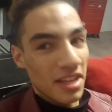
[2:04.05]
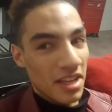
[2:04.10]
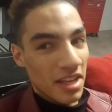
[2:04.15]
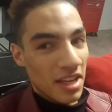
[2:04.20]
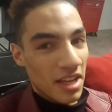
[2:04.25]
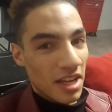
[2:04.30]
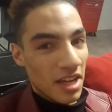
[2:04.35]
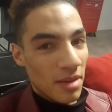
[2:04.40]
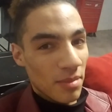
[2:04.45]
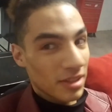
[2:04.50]

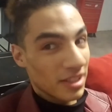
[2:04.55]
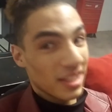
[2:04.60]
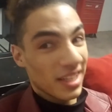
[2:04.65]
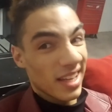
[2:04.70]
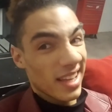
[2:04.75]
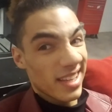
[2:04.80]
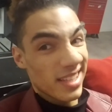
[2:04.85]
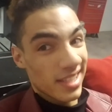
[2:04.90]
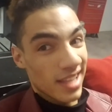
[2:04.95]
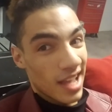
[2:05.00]
But did I
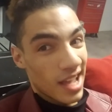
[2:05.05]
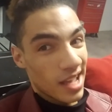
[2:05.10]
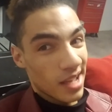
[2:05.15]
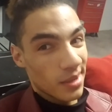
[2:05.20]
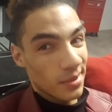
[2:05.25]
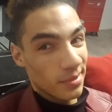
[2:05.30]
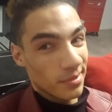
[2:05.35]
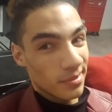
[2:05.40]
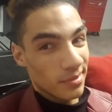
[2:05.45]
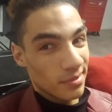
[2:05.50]
stop?
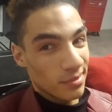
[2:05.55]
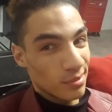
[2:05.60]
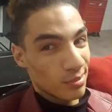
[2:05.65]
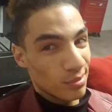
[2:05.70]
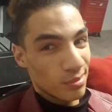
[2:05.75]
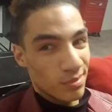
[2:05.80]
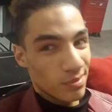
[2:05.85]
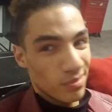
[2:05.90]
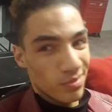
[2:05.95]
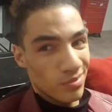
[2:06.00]

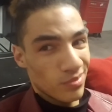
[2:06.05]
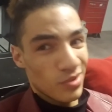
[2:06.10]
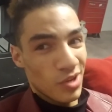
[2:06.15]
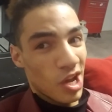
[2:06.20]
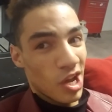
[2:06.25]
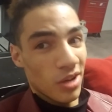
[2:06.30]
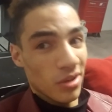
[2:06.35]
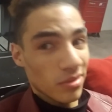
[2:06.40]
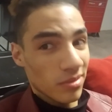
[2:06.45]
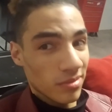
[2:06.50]
No.
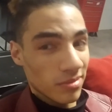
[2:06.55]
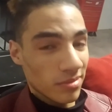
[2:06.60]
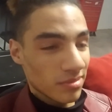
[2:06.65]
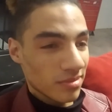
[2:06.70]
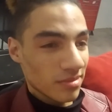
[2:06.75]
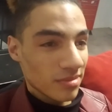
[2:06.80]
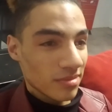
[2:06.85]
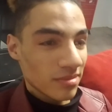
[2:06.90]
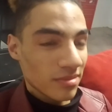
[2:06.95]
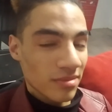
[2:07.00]

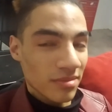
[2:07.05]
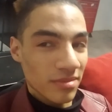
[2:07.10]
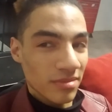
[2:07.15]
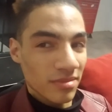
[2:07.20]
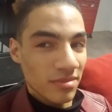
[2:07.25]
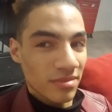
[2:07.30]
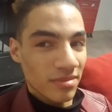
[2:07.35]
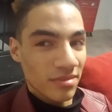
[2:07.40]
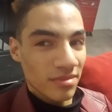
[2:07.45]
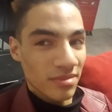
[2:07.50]

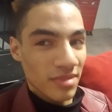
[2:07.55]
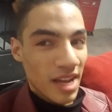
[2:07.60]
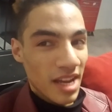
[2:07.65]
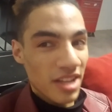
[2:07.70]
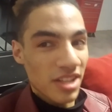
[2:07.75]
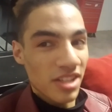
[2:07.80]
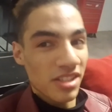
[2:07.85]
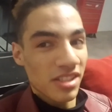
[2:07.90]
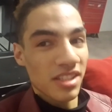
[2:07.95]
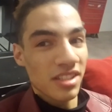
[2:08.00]
I
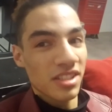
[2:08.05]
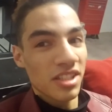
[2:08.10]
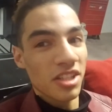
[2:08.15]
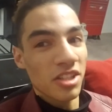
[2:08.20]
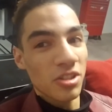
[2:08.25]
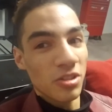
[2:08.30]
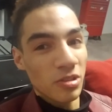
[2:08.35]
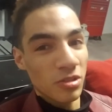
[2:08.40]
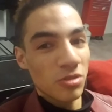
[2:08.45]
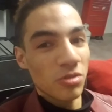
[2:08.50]
just continued
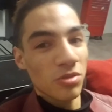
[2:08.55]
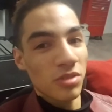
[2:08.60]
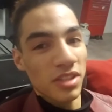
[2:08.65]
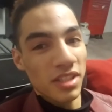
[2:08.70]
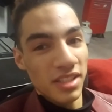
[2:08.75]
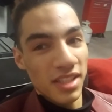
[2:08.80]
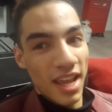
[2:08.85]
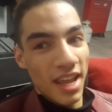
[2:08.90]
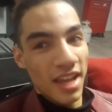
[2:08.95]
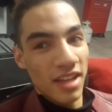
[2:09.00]
to do the
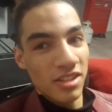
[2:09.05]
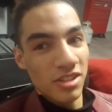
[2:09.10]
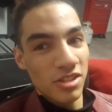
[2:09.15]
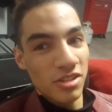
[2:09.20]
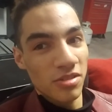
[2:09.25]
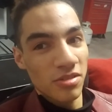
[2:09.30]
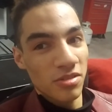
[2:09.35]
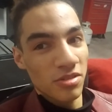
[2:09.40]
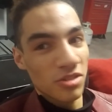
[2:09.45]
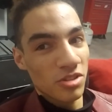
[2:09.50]
dance,
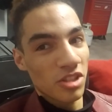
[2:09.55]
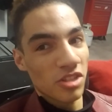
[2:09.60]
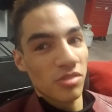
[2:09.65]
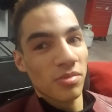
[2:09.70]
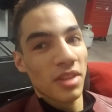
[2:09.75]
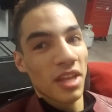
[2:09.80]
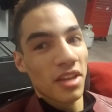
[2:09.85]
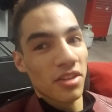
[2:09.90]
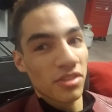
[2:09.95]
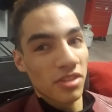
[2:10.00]
just
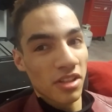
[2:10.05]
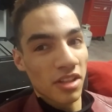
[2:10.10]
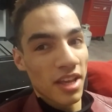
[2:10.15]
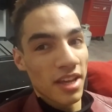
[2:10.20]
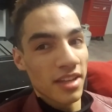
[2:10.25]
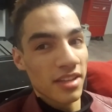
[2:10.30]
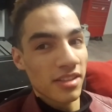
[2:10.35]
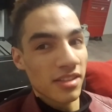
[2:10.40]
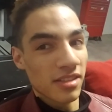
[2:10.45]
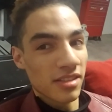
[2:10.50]
without the
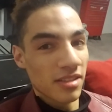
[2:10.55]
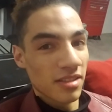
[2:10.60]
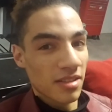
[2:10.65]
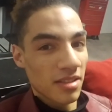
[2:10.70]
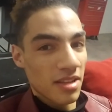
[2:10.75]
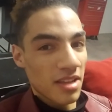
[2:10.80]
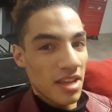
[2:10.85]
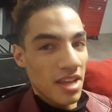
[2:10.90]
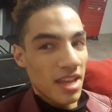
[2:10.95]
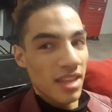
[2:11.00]
lights.
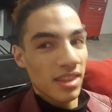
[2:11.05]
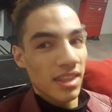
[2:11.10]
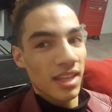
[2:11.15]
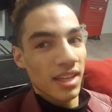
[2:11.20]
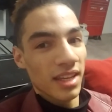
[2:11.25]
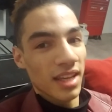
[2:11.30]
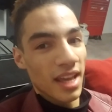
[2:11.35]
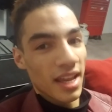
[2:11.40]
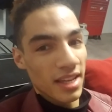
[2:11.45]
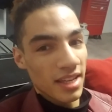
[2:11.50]
And then
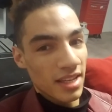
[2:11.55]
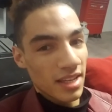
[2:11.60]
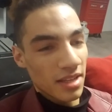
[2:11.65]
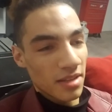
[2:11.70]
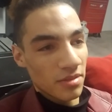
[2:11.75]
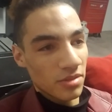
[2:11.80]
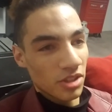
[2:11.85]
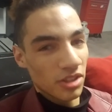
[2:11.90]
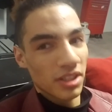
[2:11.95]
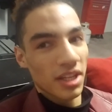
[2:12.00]
I
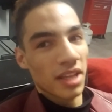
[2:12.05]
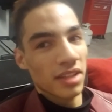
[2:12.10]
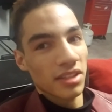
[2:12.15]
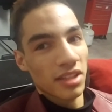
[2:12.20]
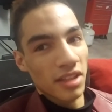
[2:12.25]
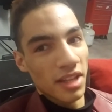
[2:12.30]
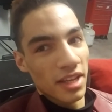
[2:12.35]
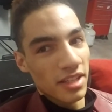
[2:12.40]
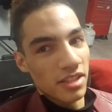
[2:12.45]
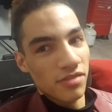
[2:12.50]
turned on the
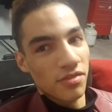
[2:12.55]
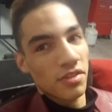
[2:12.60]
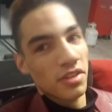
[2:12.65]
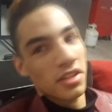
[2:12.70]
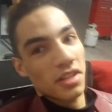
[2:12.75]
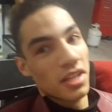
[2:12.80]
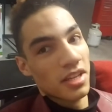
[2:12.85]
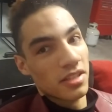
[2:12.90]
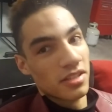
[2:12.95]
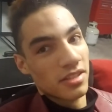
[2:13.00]
lights for the
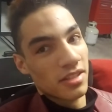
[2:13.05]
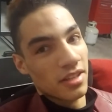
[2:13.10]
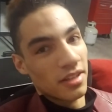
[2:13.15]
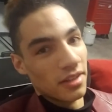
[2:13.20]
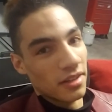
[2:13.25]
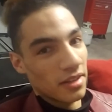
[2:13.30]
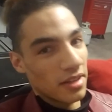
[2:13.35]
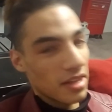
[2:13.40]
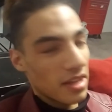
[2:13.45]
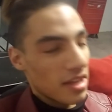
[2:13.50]
next song.
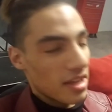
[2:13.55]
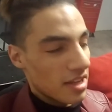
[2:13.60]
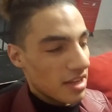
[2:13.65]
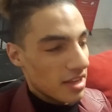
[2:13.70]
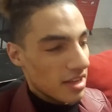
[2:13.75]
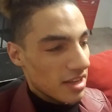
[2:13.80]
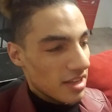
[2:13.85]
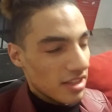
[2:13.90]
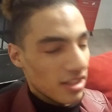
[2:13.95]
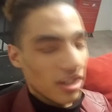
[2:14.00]

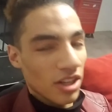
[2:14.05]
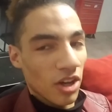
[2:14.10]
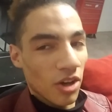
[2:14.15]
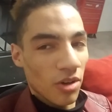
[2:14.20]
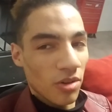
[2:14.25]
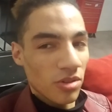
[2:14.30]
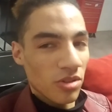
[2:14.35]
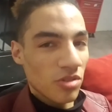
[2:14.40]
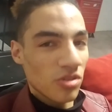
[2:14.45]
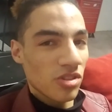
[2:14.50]

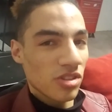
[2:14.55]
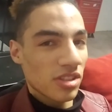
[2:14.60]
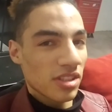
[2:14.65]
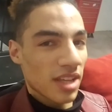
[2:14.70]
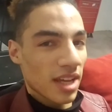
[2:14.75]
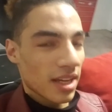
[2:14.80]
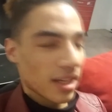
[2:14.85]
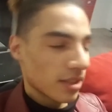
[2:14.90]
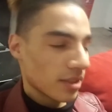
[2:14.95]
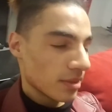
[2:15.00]
You just gotta,